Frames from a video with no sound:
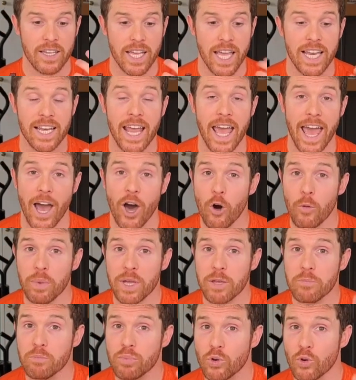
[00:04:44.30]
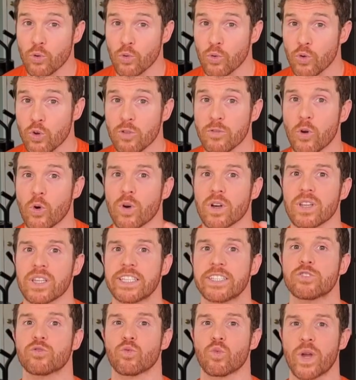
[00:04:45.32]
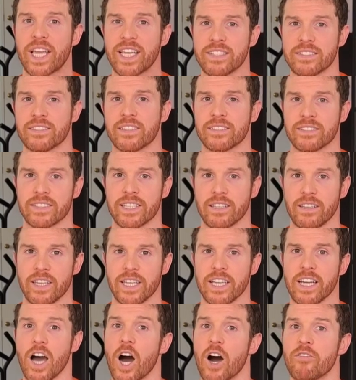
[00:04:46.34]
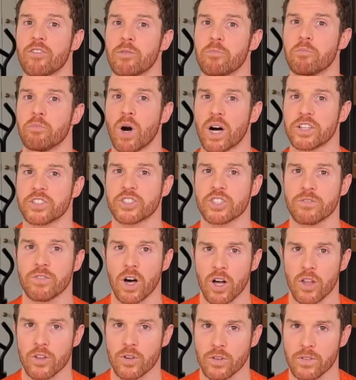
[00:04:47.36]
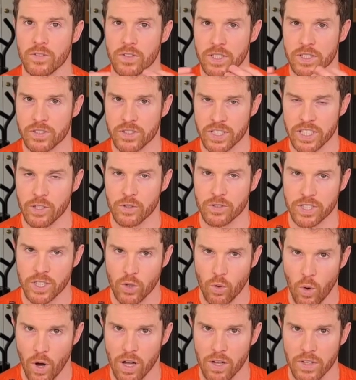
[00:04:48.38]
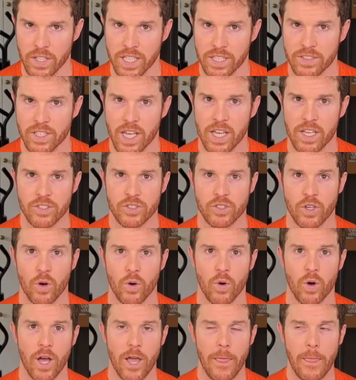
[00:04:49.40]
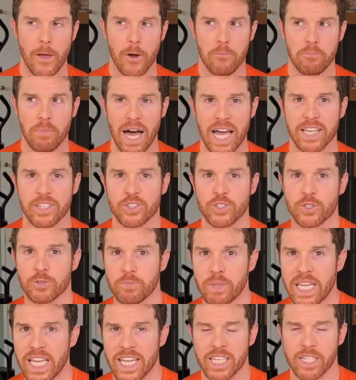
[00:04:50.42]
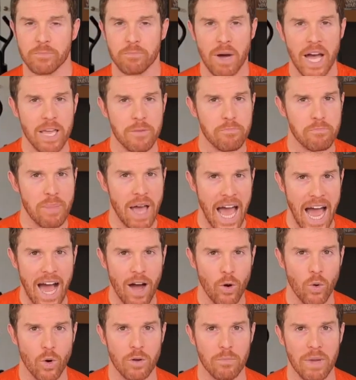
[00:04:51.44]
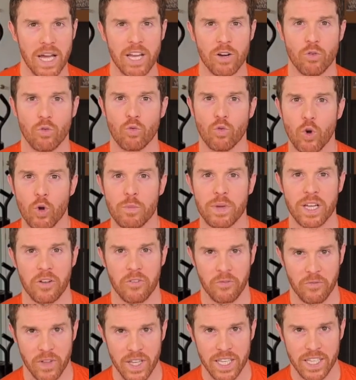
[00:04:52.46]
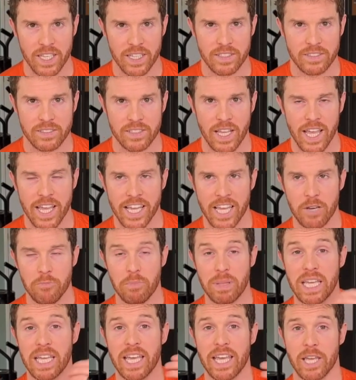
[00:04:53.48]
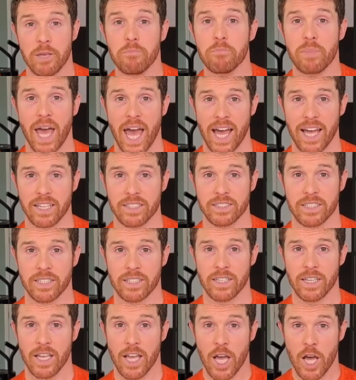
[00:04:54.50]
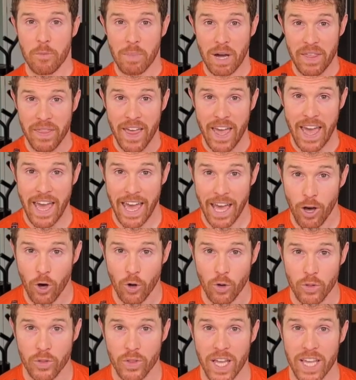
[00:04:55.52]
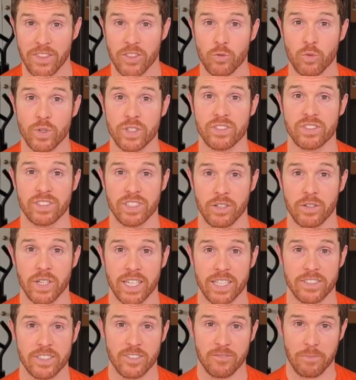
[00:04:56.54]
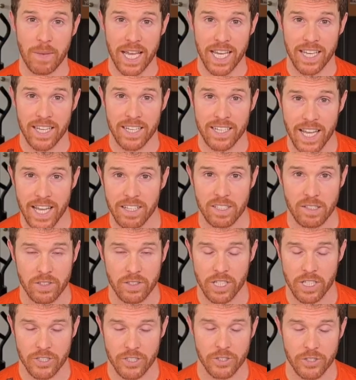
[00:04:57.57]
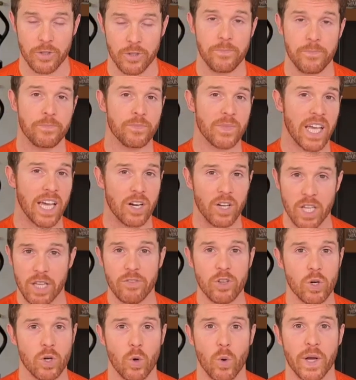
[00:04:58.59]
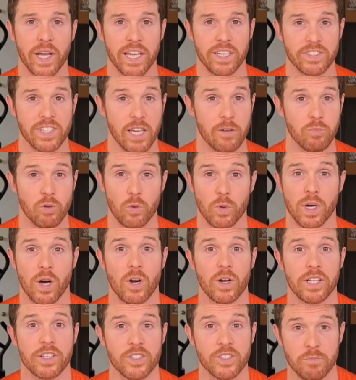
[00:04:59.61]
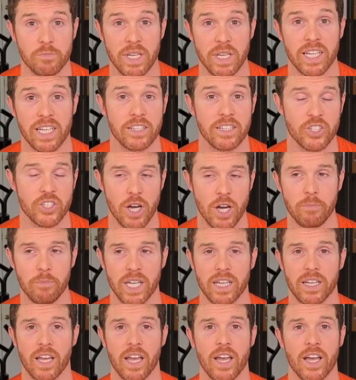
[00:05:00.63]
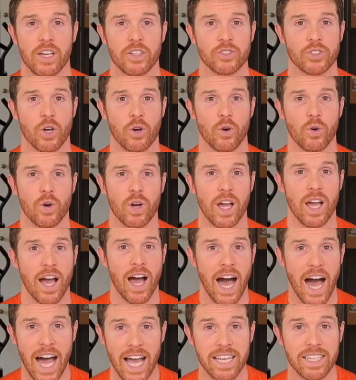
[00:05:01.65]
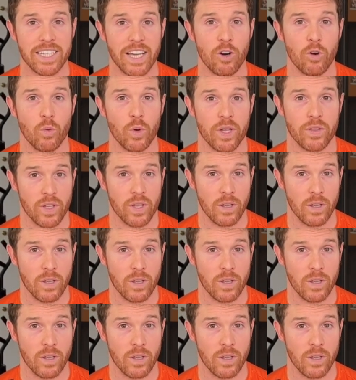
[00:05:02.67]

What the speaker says: can help improve or at least raise the ceiling of a bunch of other of these skills and qualities. So my speed, my power, my aerobic fitness can be impacted by the health and the resilience of my connective tissue. And I'll give you a quick example regarding speed and jumping. So I dealt with a